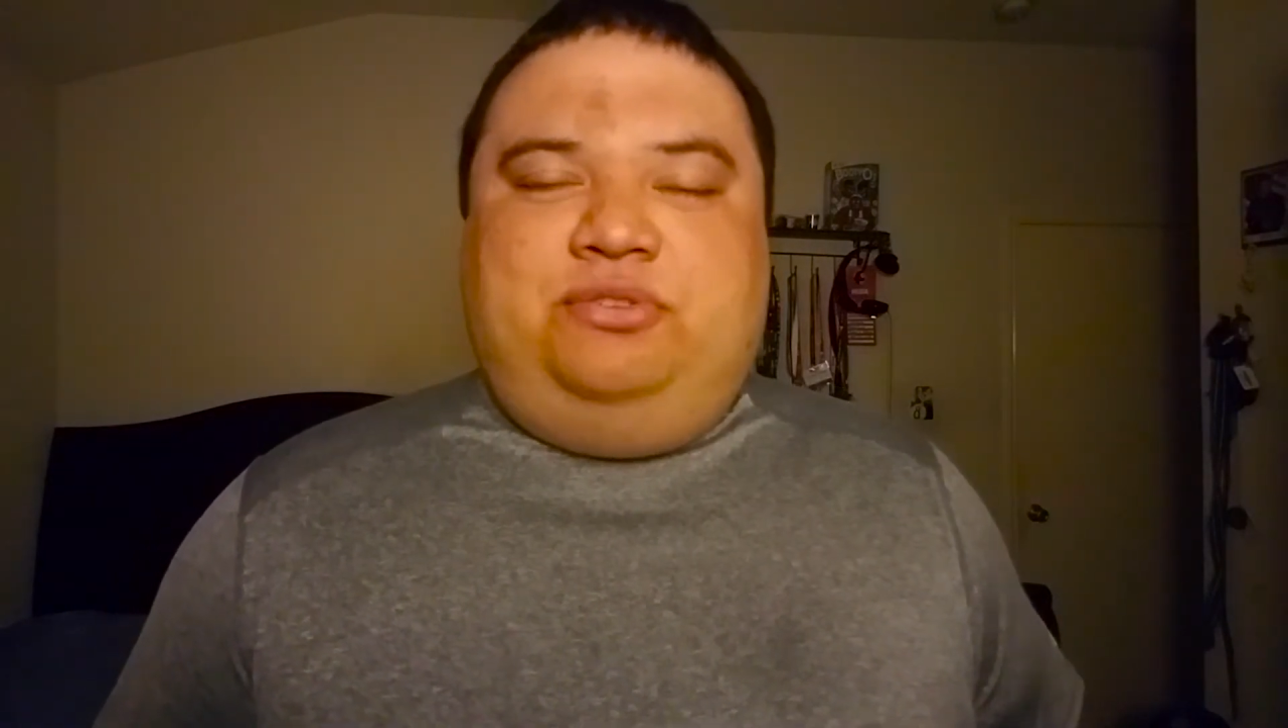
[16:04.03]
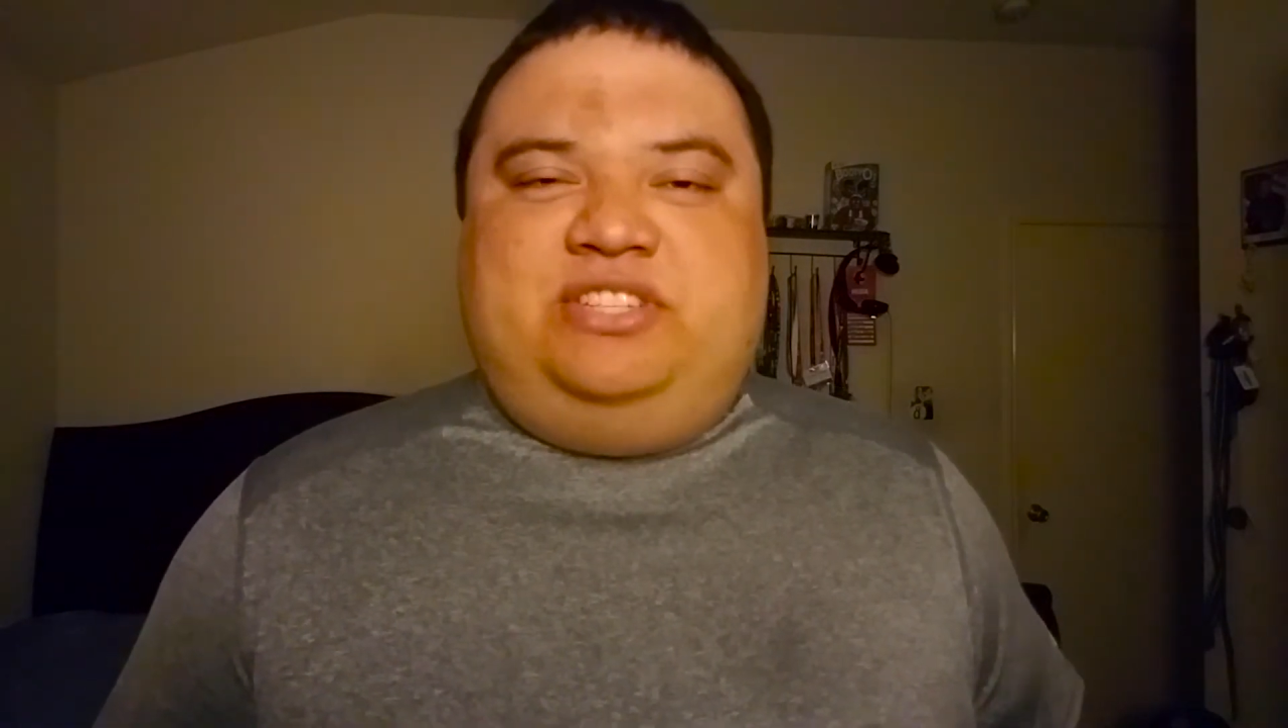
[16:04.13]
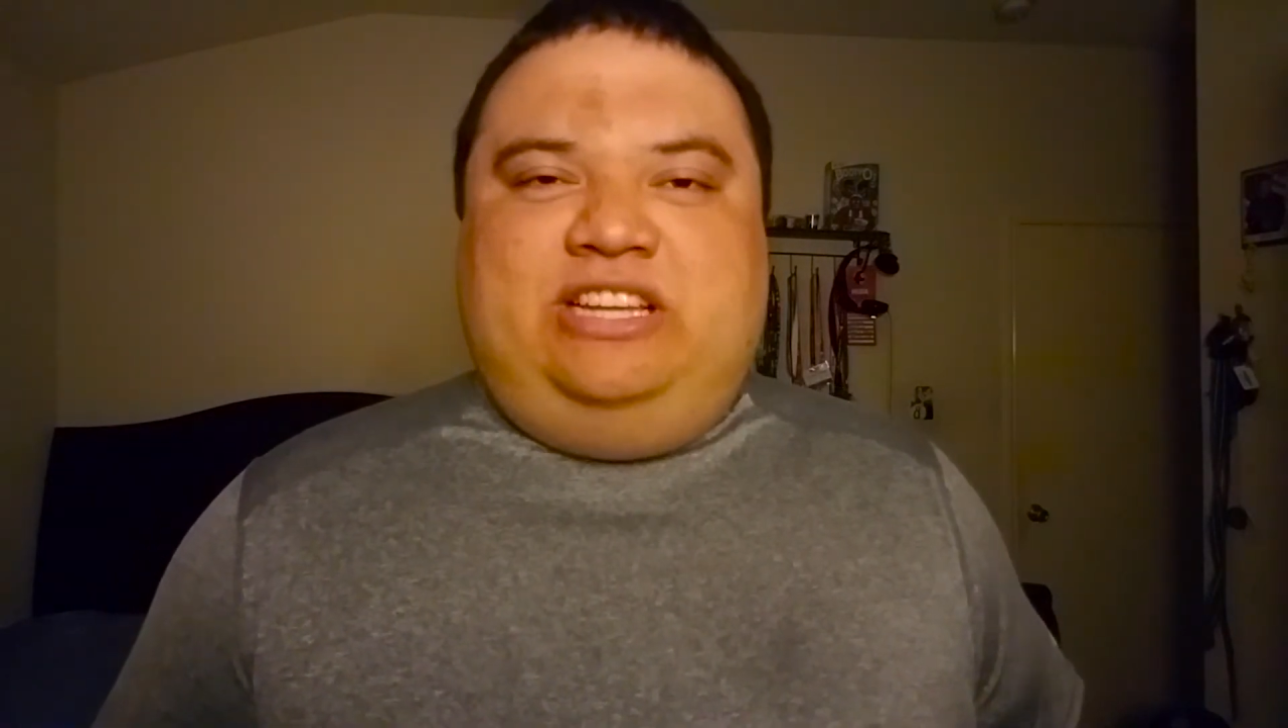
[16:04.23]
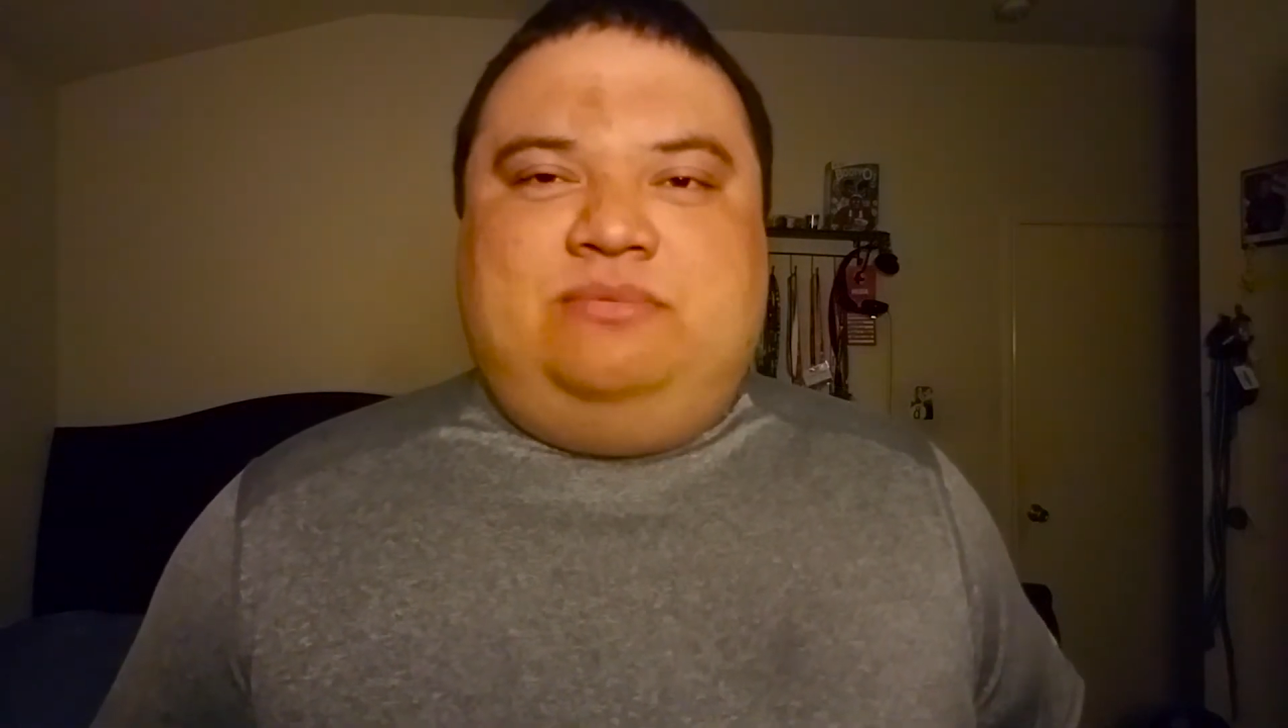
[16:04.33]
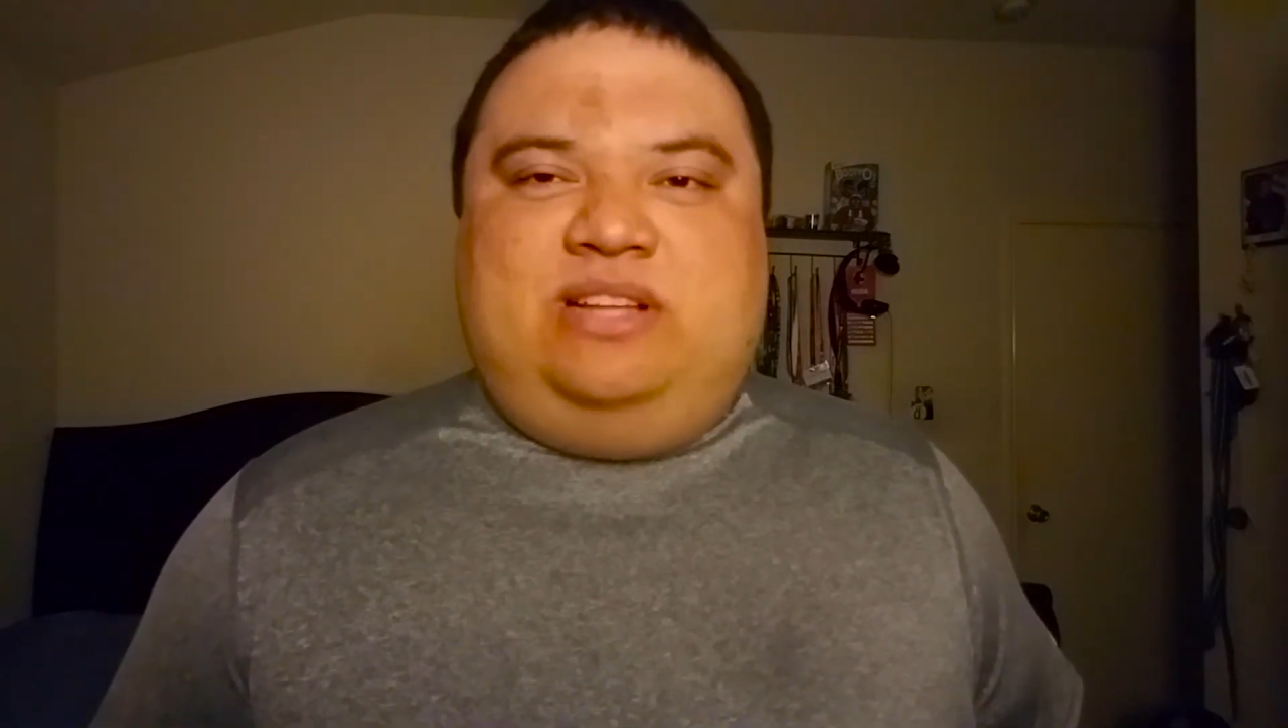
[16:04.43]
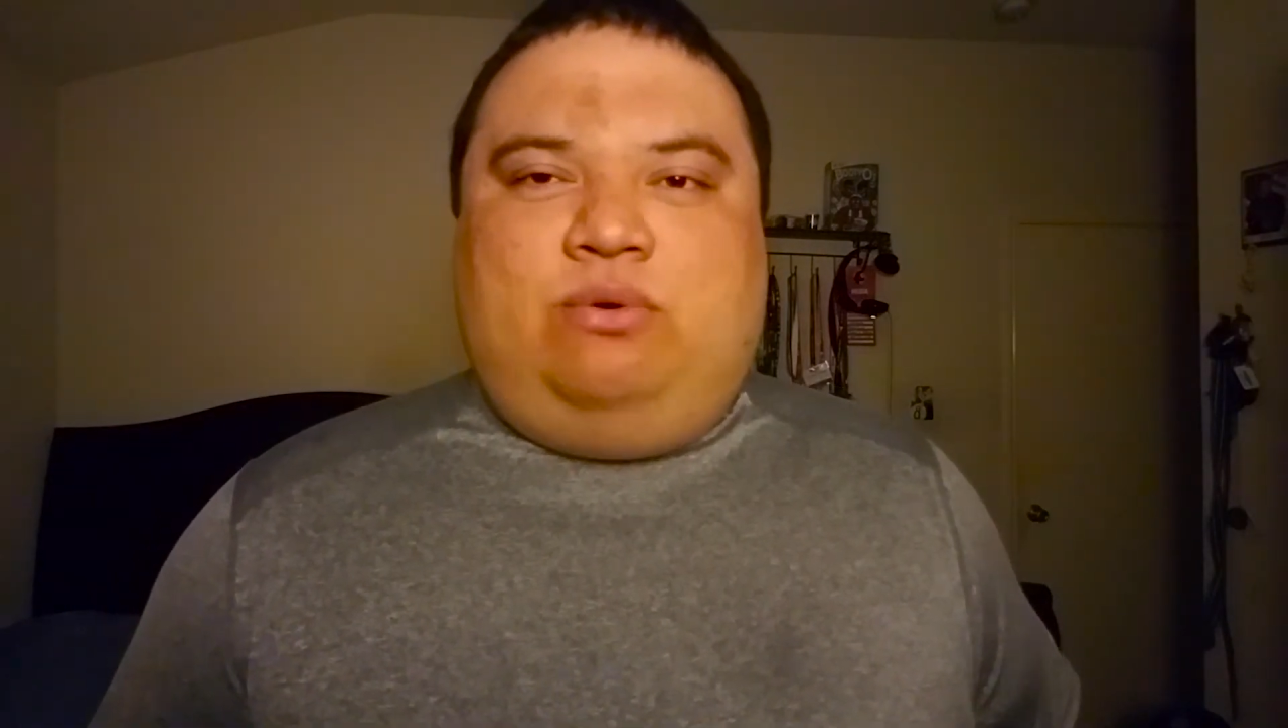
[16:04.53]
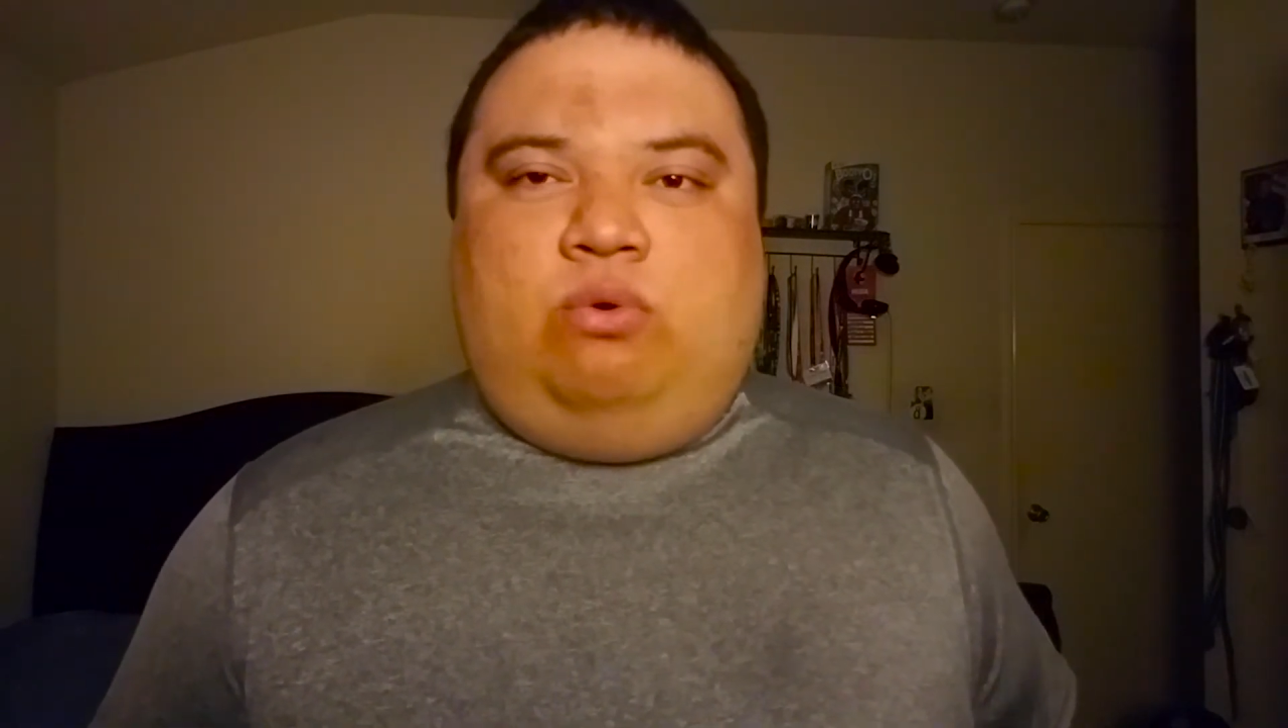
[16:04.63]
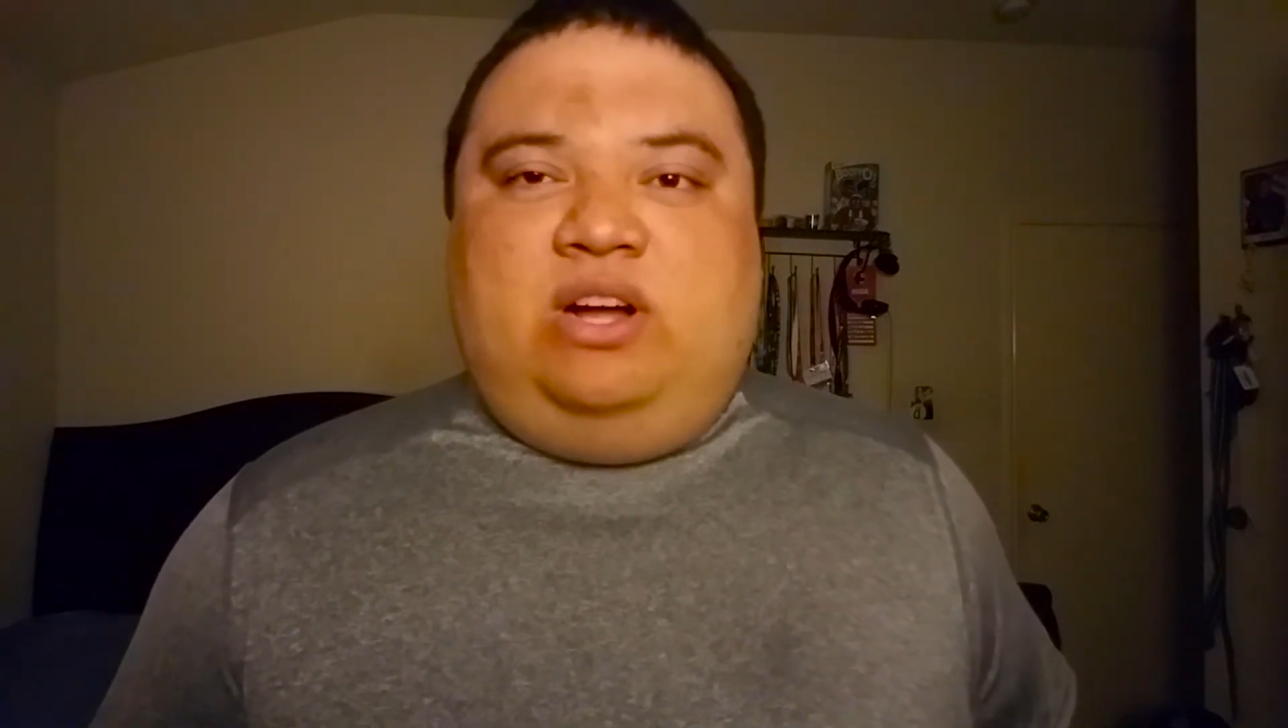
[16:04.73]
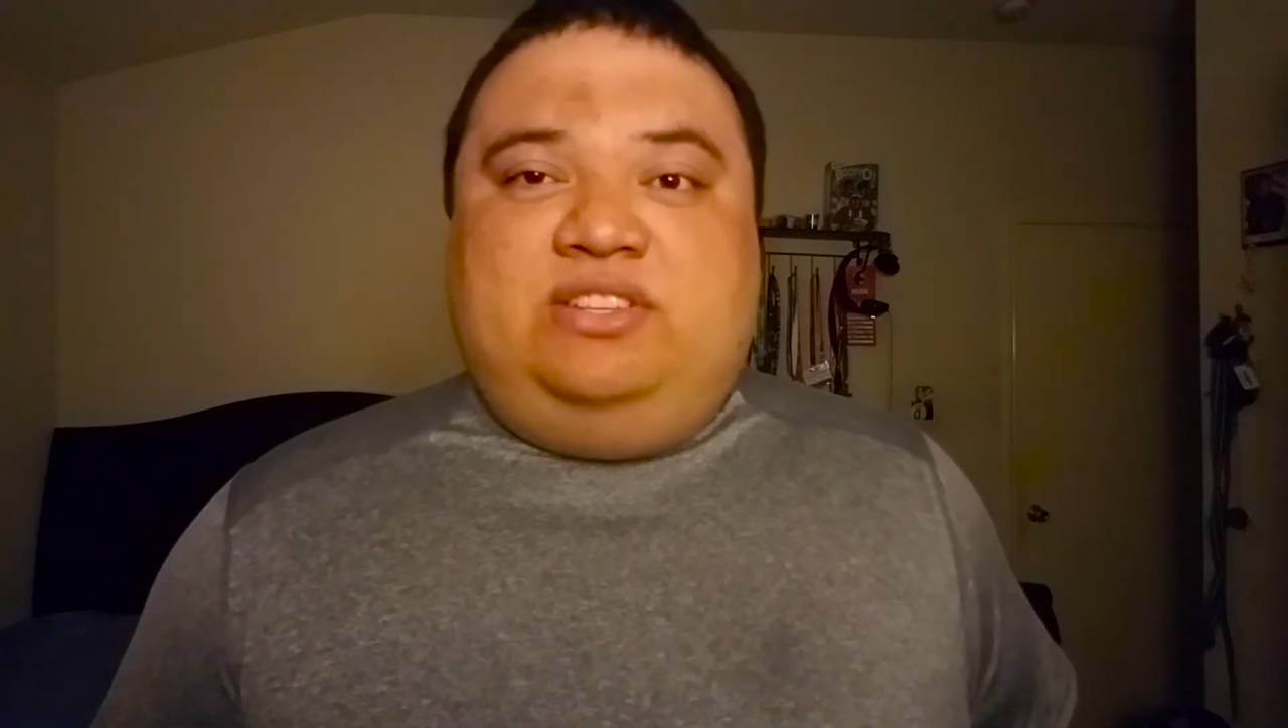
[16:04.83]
you got two teams